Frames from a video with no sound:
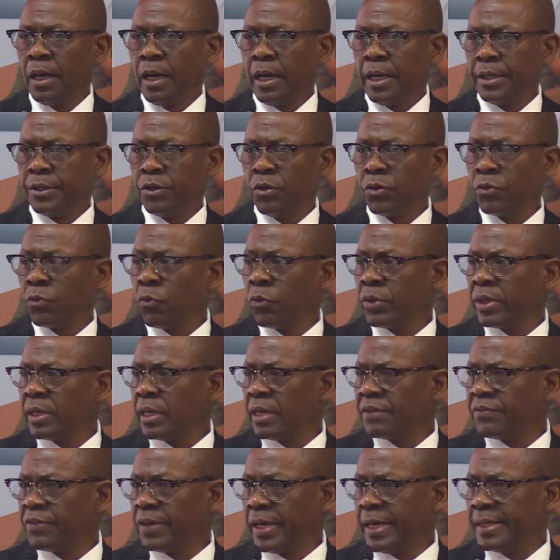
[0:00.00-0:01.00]
I know
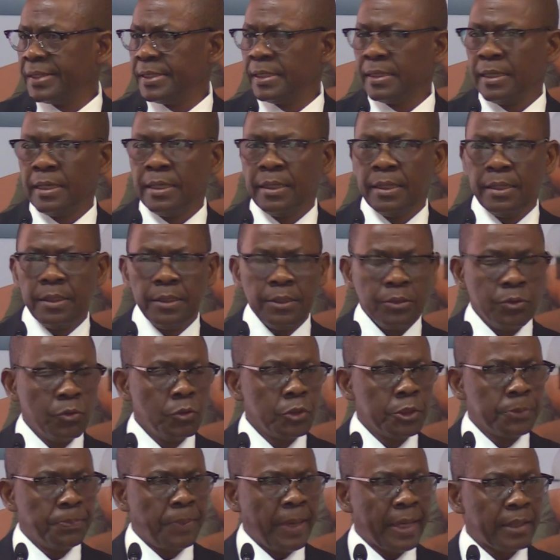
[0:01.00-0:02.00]
we have had a
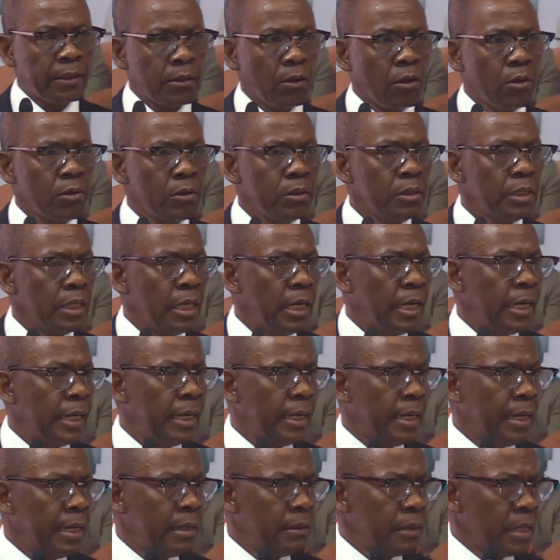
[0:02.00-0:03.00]
huge backlog
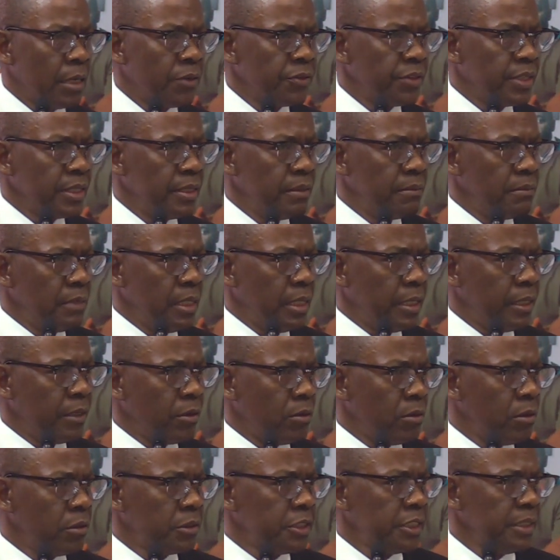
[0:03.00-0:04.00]
around the
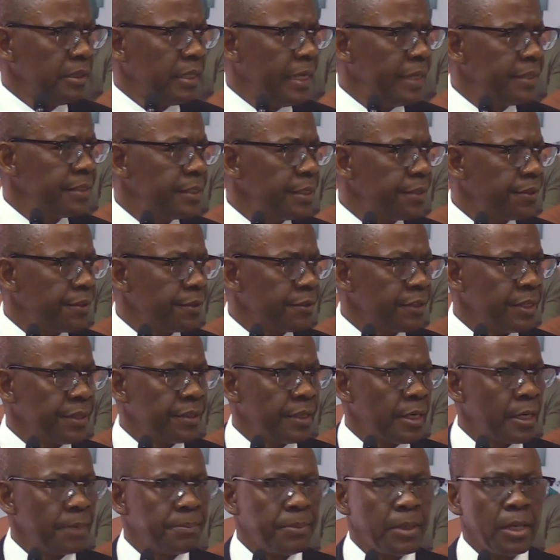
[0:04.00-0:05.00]
auction 93
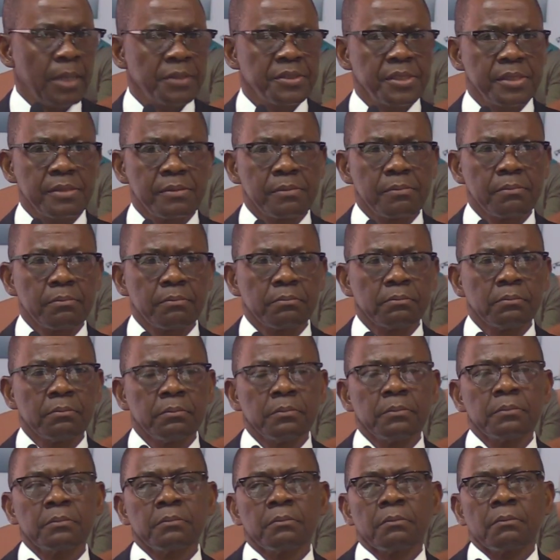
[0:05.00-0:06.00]
thereabouts,
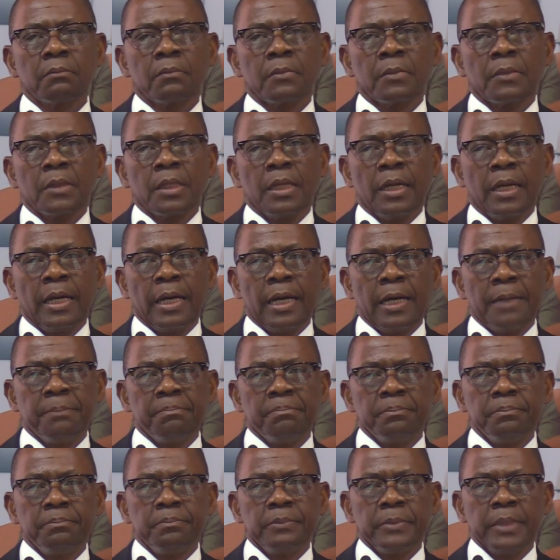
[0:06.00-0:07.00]

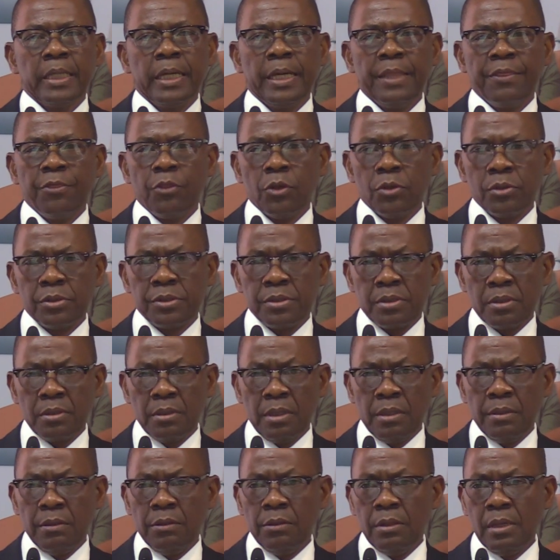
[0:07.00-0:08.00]
and
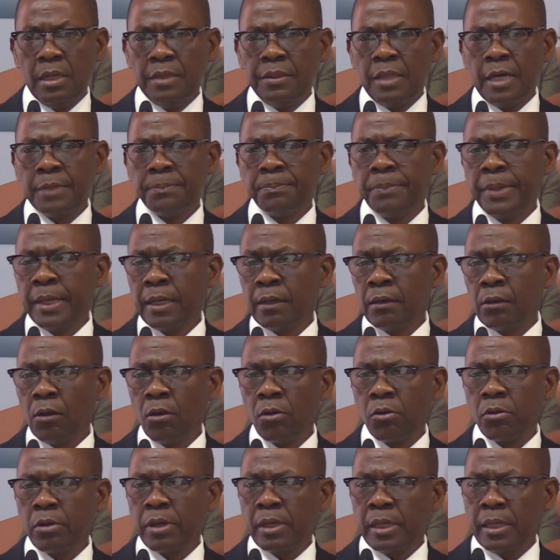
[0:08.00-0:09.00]
that
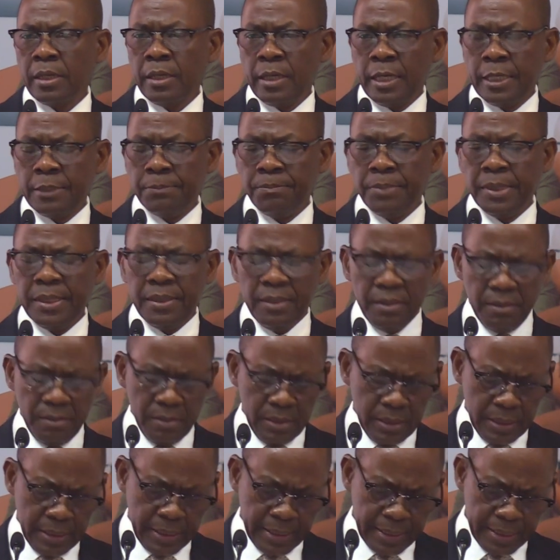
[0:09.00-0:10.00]
backlog had
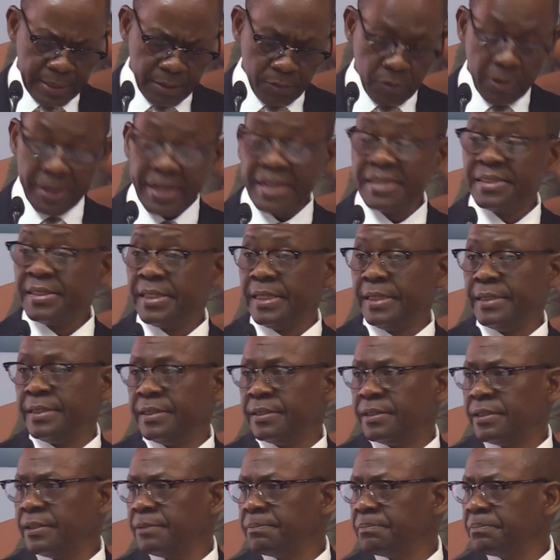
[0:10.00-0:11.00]
been
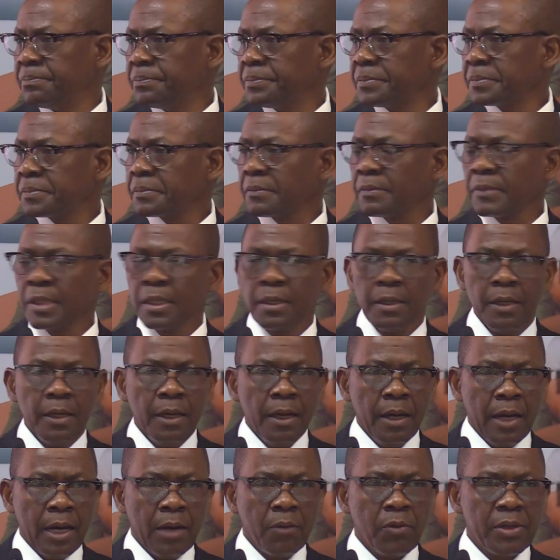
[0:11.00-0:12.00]
quarantined.
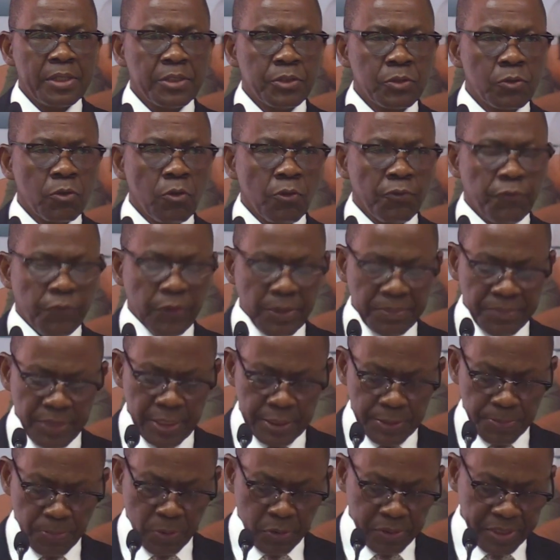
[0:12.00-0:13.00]
I want to confirm
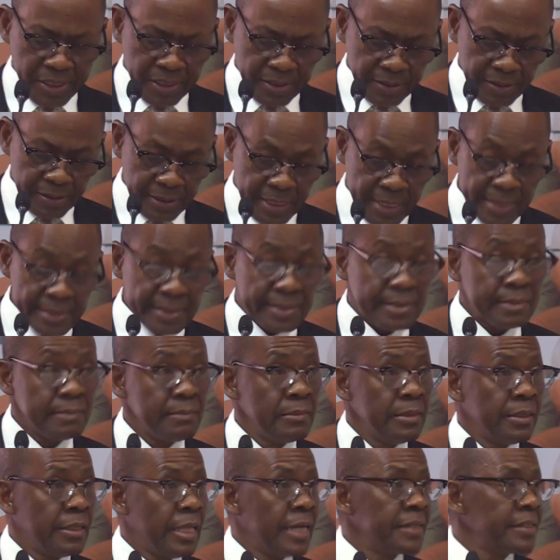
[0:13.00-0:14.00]
this morning
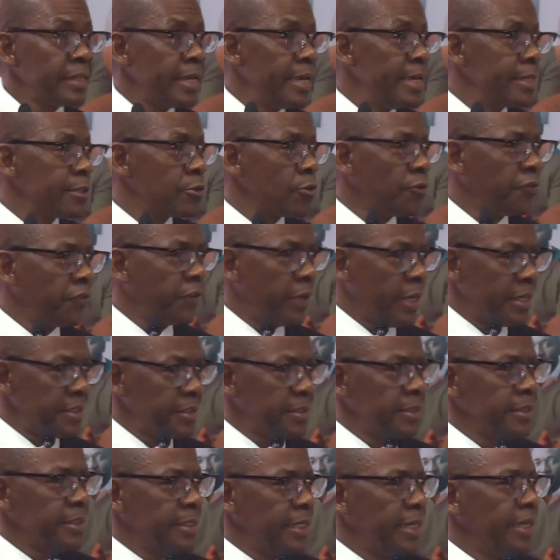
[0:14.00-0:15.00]
that as of
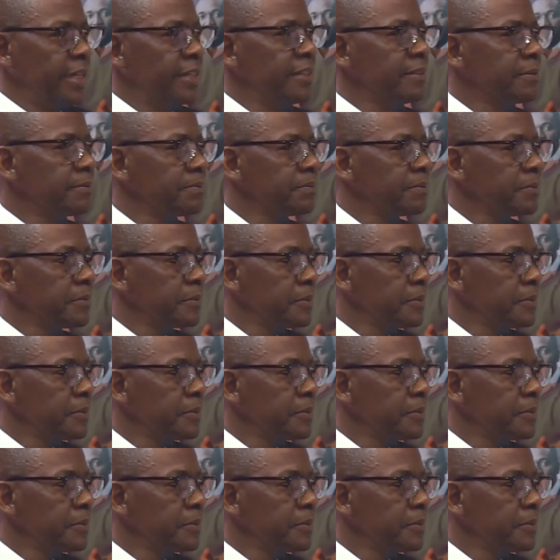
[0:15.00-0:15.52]
yesterday,